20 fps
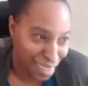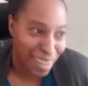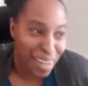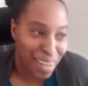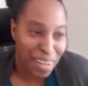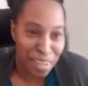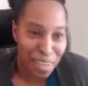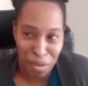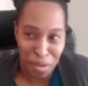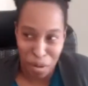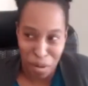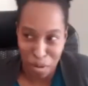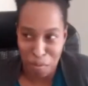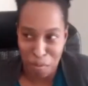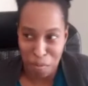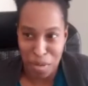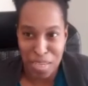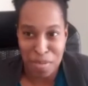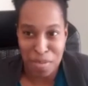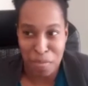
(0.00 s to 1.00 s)
You go into
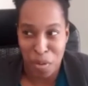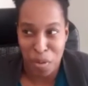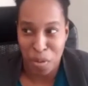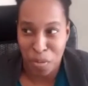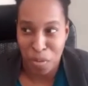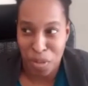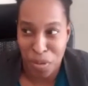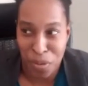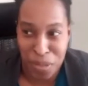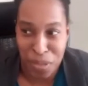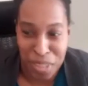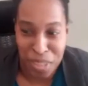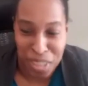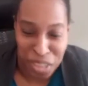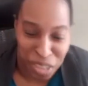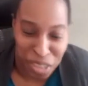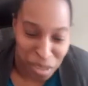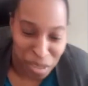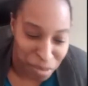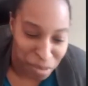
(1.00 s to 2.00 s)
beast mode when you go to the
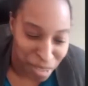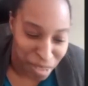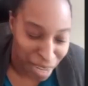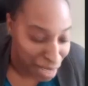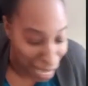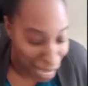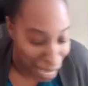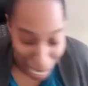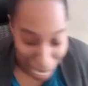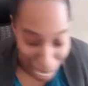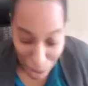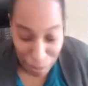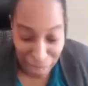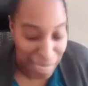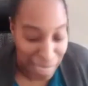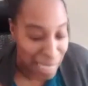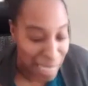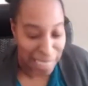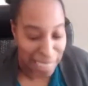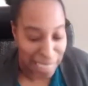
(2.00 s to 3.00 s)
gym, trying to I'm gonna
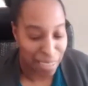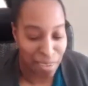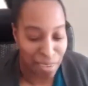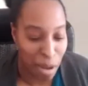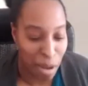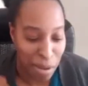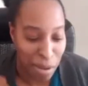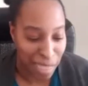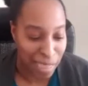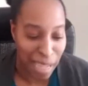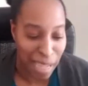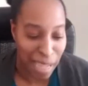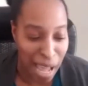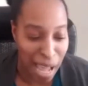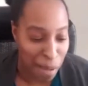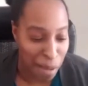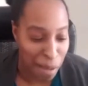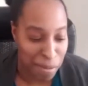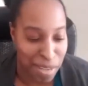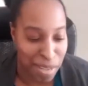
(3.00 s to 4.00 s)
get the
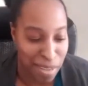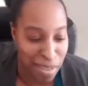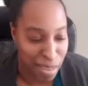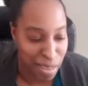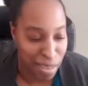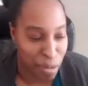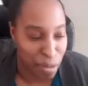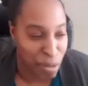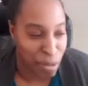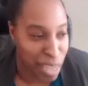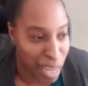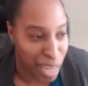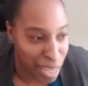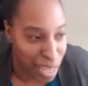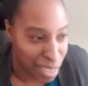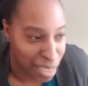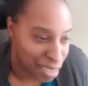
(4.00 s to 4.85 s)
abs in 3 days.